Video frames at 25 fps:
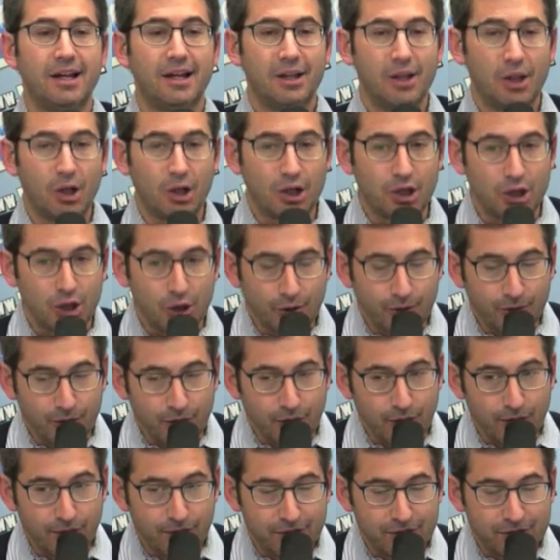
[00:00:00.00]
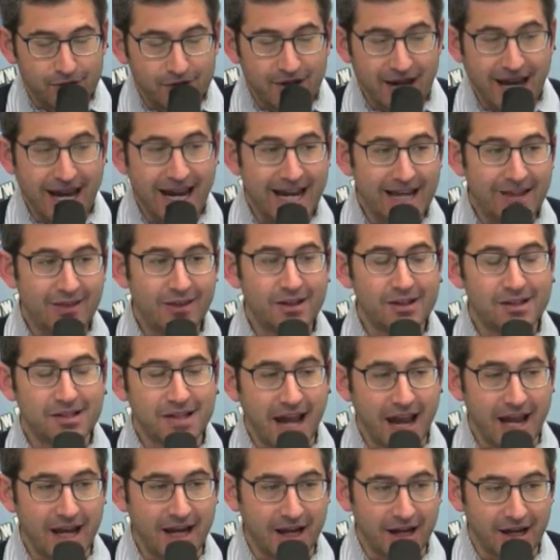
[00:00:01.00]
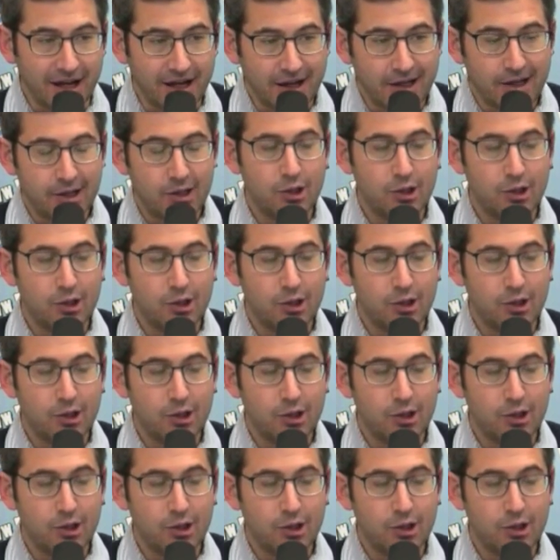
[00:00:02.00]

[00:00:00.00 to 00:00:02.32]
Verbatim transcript: look, you've, you've seen the data.